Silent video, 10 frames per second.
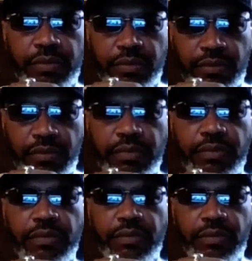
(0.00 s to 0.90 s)

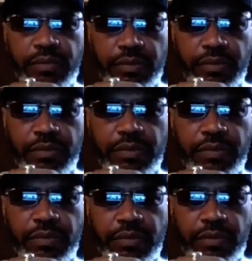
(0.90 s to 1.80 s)

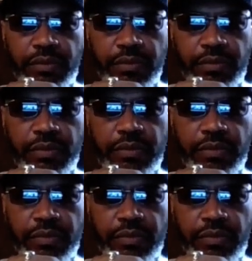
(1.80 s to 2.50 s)
(not speaking)